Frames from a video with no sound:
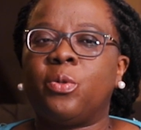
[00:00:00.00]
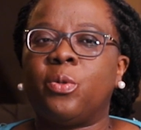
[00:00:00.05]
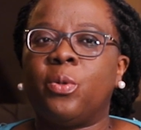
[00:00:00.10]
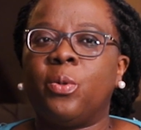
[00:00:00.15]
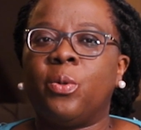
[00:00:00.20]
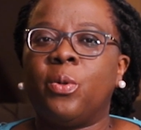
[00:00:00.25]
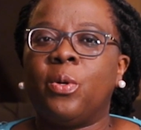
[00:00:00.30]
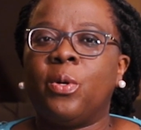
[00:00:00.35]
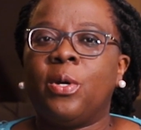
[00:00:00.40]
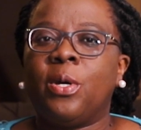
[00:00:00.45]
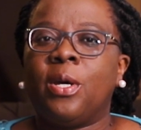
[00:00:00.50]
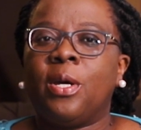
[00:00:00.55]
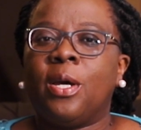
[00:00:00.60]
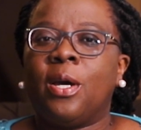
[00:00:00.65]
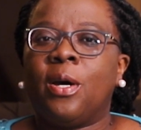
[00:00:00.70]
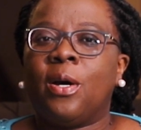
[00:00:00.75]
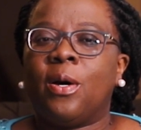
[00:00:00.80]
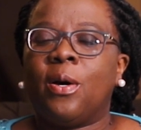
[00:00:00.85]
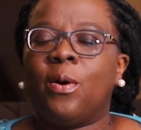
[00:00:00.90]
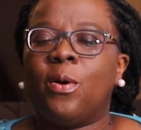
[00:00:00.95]
to
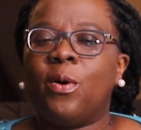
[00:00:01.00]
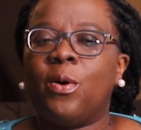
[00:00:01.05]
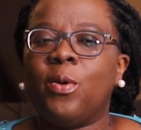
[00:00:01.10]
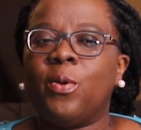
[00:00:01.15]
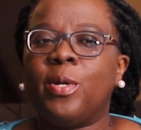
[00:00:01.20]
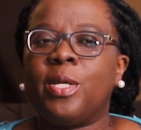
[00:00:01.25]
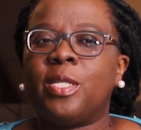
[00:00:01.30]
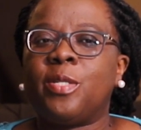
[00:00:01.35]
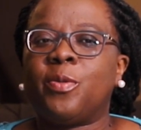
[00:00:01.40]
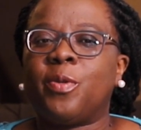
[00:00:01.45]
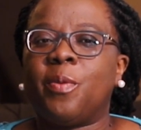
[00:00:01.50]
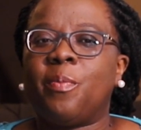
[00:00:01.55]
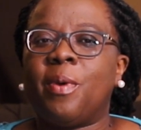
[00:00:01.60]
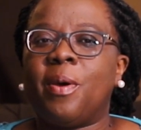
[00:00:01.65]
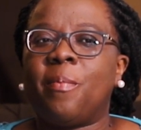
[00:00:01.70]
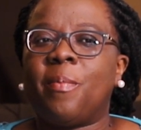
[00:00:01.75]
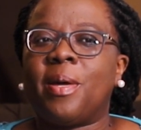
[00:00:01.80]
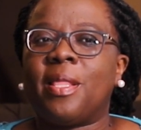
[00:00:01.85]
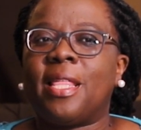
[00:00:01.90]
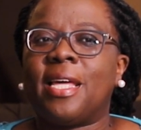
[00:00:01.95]
always
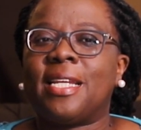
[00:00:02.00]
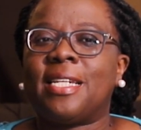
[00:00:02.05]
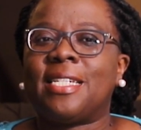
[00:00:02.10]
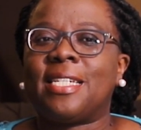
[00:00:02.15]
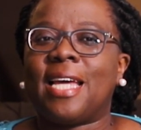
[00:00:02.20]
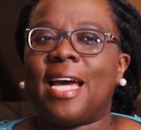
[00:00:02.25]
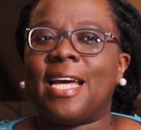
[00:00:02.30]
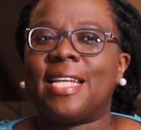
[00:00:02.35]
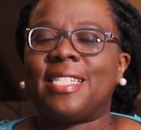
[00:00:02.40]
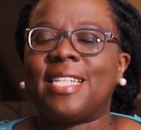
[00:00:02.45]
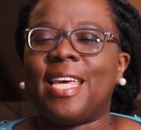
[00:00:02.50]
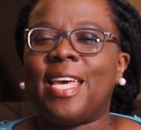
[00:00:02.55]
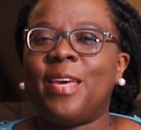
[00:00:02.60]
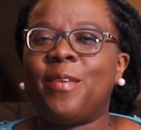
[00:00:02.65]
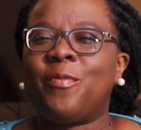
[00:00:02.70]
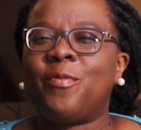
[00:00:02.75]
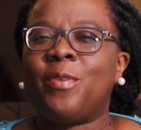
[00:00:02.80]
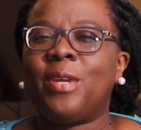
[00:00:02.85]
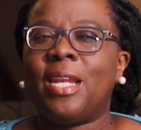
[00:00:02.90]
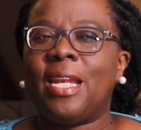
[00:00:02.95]
remember that at
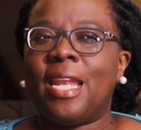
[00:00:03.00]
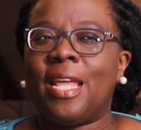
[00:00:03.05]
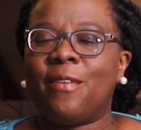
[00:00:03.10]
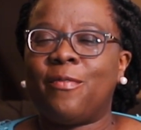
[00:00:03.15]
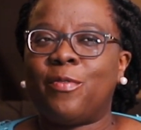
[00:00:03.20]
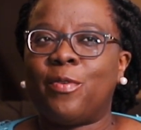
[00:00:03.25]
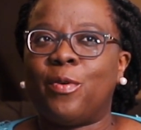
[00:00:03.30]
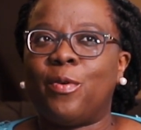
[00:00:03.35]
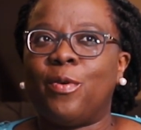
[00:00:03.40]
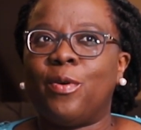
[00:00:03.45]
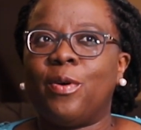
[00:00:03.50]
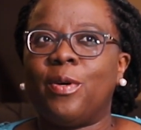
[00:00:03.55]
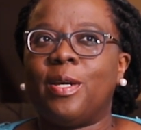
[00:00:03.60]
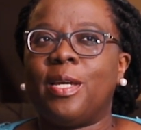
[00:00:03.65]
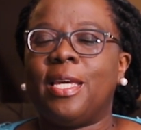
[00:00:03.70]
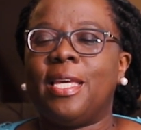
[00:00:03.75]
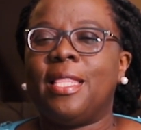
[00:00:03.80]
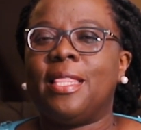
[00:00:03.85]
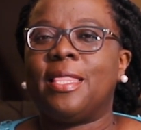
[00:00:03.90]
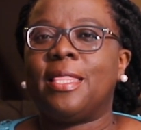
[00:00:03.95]
every level
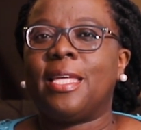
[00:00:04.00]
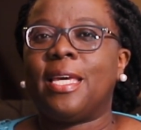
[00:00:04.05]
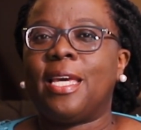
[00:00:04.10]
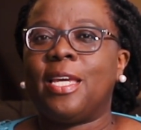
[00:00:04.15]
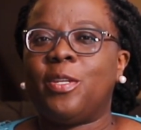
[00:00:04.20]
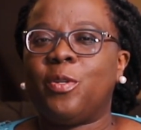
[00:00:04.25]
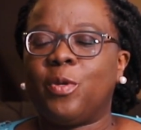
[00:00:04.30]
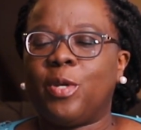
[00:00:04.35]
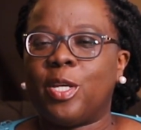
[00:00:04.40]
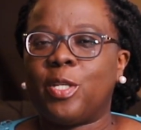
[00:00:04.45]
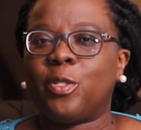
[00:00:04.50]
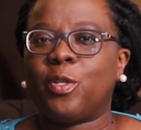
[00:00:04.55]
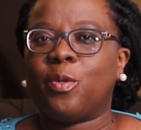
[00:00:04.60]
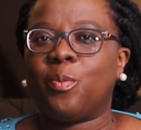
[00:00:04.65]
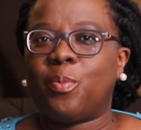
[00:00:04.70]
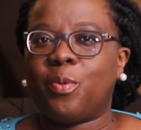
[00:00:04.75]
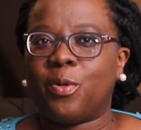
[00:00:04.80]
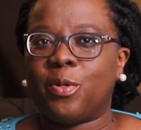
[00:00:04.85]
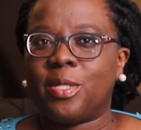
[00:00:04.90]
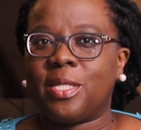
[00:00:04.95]
in the
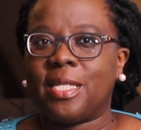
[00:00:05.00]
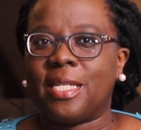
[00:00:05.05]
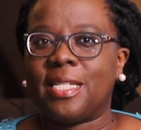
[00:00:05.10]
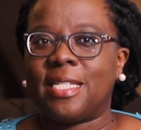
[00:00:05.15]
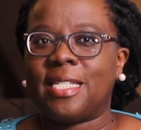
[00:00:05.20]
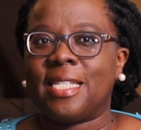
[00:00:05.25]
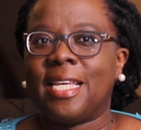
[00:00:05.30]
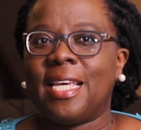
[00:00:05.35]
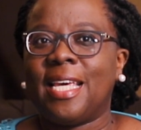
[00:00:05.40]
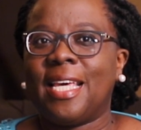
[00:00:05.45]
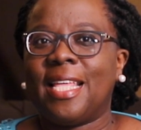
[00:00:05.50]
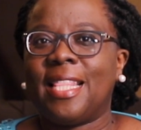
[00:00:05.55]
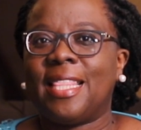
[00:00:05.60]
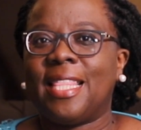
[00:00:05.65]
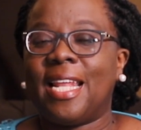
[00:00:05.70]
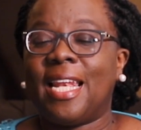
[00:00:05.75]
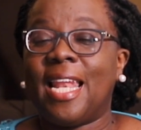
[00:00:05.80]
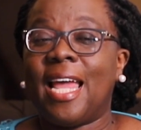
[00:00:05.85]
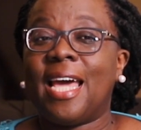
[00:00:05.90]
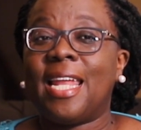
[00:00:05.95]
education process,
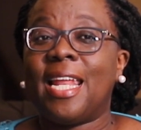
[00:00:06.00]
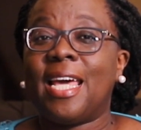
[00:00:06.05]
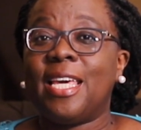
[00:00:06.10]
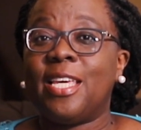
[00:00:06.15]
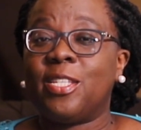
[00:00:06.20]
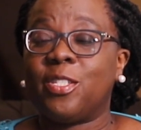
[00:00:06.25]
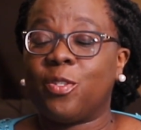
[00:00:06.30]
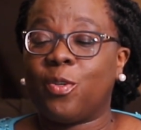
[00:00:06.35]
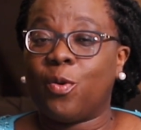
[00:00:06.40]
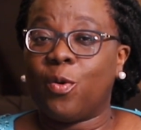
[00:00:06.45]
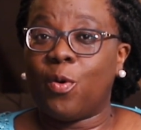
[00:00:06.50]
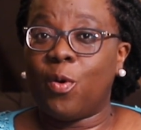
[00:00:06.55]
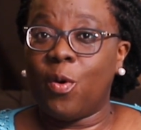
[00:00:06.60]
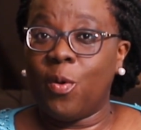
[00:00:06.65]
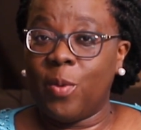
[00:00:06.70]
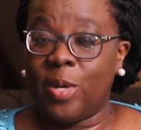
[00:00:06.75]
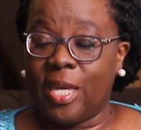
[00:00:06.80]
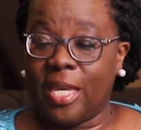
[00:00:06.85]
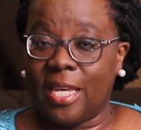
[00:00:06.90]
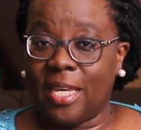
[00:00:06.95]
the learner is
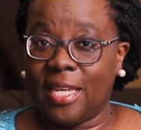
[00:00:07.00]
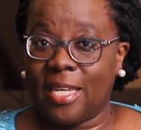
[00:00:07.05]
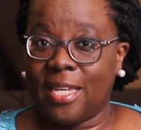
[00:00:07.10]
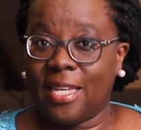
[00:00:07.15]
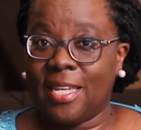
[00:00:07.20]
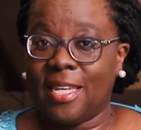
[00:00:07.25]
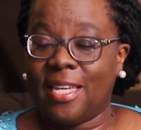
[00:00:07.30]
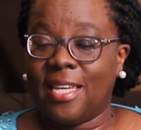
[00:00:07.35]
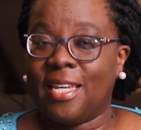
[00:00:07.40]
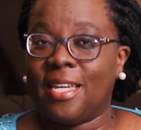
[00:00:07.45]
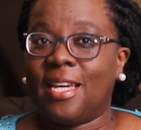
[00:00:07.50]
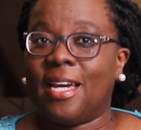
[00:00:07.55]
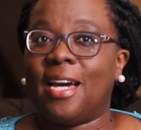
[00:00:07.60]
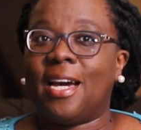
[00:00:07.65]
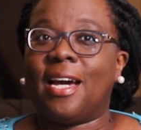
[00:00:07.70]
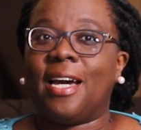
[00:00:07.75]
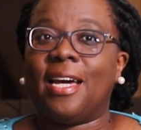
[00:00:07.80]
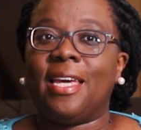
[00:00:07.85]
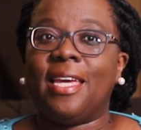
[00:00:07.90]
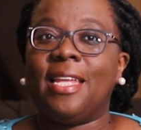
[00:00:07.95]
growing
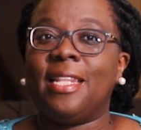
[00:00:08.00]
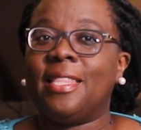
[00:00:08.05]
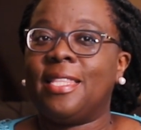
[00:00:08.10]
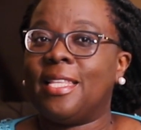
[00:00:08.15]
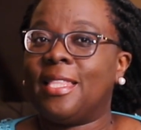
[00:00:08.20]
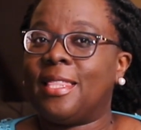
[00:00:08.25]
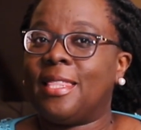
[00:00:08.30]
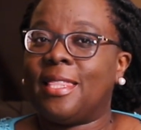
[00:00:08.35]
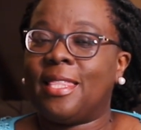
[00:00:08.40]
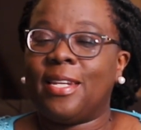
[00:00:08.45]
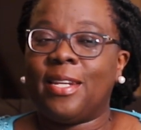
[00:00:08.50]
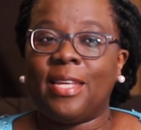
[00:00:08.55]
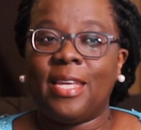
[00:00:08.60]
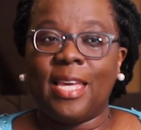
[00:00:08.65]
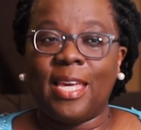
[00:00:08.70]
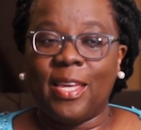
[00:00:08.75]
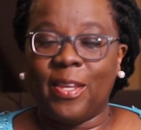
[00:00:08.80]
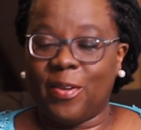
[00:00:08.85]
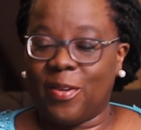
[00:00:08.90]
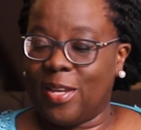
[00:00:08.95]
in the 3
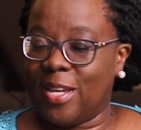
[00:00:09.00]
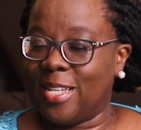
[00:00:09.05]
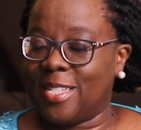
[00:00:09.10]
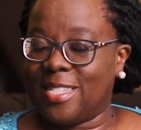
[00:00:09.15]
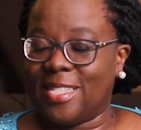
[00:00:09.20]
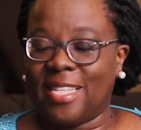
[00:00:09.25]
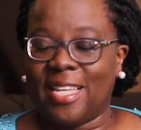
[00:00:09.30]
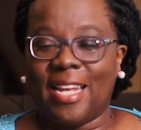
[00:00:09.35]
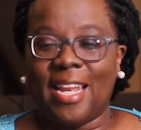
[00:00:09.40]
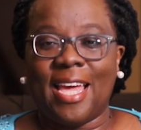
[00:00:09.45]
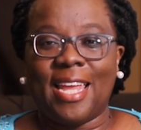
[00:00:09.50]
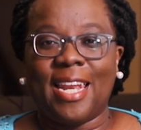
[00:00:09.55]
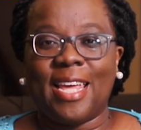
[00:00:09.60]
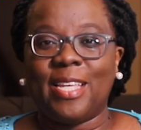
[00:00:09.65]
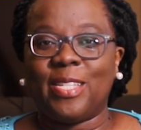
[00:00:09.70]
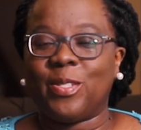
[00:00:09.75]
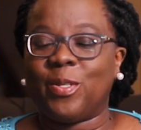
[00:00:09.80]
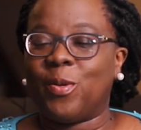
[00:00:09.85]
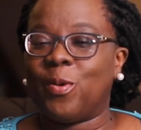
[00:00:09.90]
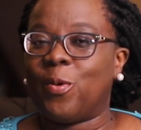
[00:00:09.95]
areas. The learner
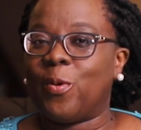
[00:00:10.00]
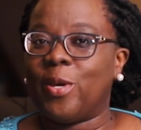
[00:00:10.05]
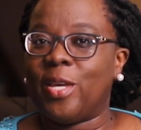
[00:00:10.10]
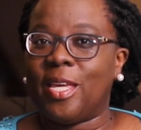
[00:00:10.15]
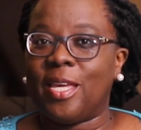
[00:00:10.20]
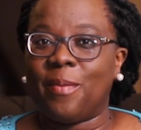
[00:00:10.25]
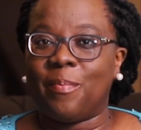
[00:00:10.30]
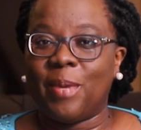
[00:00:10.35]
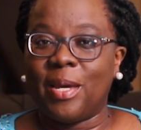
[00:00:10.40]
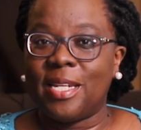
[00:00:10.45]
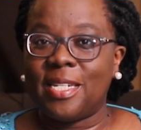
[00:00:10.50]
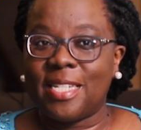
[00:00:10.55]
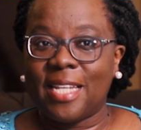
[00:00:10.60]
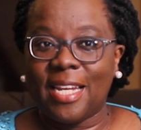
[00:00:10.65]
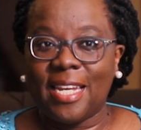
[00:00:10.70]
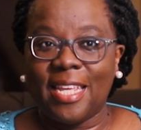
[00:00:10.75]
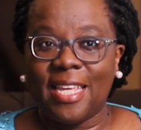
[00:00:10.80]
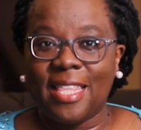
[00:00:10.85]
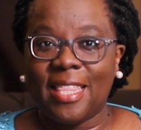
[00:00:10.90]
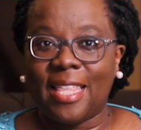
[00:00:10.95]
is growing
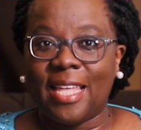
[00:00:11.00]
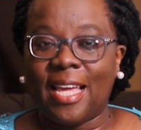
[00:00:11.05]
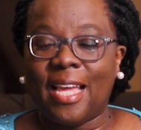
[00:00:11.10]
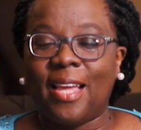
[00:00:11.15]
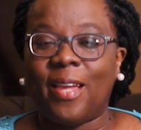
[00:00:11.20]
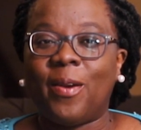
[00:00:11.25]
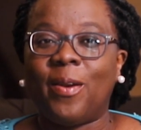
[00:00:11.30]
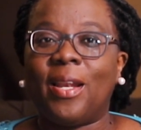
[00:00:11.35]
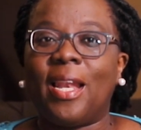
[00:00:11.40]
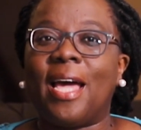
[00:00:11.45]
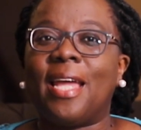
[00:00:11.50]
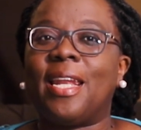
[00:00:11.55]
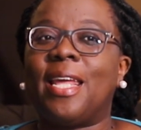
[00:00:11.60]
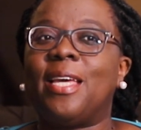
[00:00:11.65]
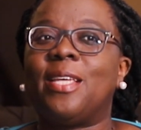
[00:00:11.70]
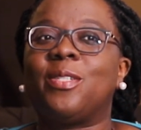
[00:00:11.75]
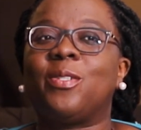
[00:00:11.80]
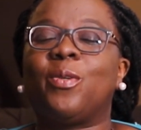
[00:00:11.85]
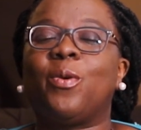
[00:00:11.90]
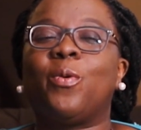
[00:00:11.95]
mentally, the learner
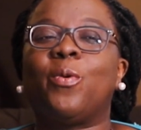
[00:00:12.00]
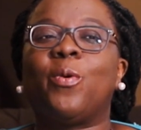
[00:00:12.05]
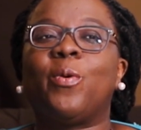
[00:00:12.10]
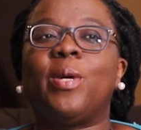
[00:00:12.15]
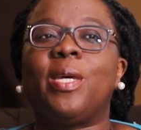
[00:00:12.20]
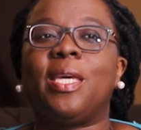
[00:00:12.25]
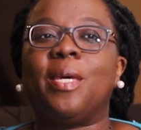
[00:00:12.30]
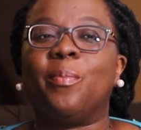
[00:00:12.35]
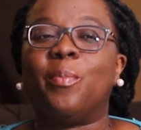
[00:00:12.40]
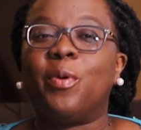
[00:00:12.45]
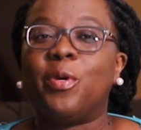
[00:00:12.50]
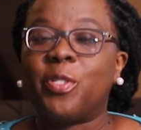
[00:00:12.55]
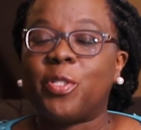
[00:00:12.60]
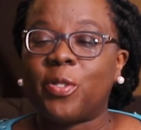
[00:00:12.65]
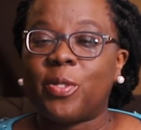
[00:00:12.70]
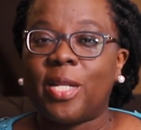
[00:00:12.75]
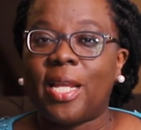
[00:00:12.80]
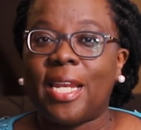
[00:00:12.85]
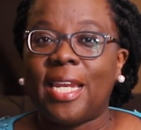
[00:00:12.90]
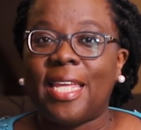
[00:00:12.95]
is growing
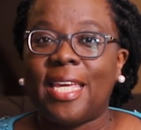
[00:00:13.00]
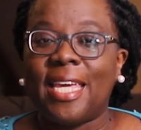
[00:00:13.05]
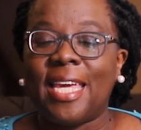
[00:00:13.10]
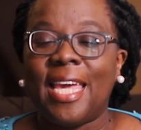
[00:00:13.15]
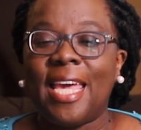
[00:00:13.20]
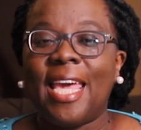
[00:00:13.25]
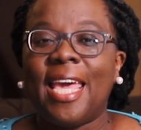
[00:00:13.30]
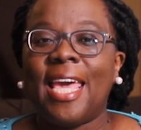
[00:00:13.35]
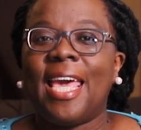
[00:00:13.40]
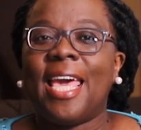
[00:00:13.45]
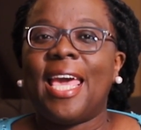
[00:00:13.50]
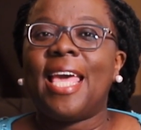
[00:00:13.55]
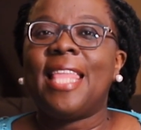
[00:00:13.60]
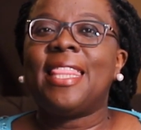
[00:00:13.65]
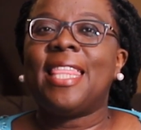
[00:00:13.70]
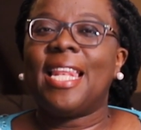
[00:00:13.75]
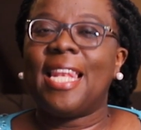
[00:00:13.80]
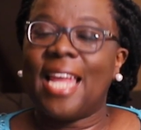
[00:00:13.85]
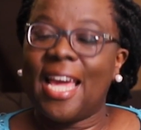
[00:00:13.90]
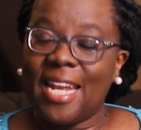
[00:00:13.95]
emotionally,
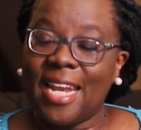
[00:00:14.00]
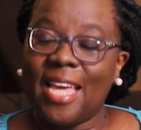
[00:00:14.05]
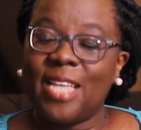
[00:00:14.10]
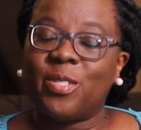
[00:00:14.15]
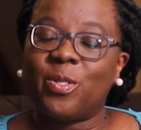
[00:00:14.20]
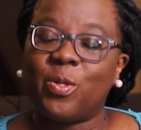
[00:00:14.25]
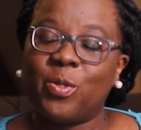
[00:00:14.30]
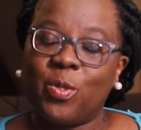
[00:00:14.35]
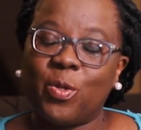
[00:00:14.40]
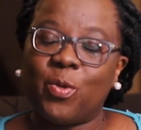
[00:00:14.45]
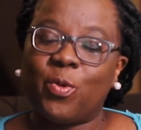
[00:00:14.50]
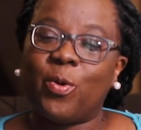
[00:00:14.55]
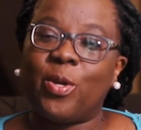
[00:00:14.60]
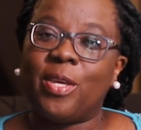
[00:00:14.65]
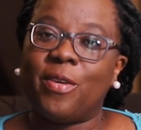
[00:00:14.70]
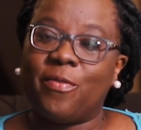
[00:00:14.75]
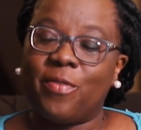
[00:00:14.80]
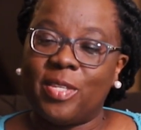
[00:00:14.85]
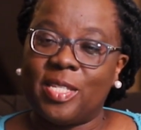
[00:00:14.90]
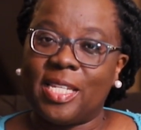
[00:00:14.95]
and the learner is also
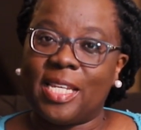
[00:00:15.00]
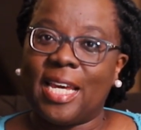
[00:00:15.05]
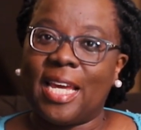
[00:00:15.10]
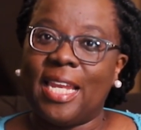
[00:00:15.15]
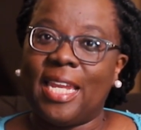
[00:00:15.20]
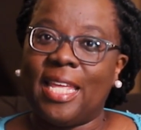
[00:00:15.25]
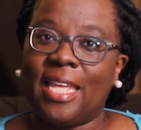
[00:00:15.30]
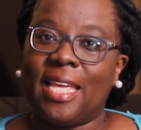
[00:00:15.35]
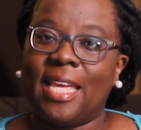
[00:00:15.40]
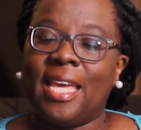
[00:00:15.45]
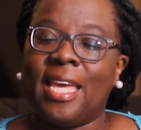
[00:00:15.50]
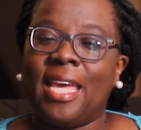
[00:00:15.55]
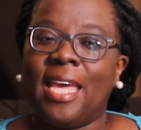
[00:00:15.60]
growing physically.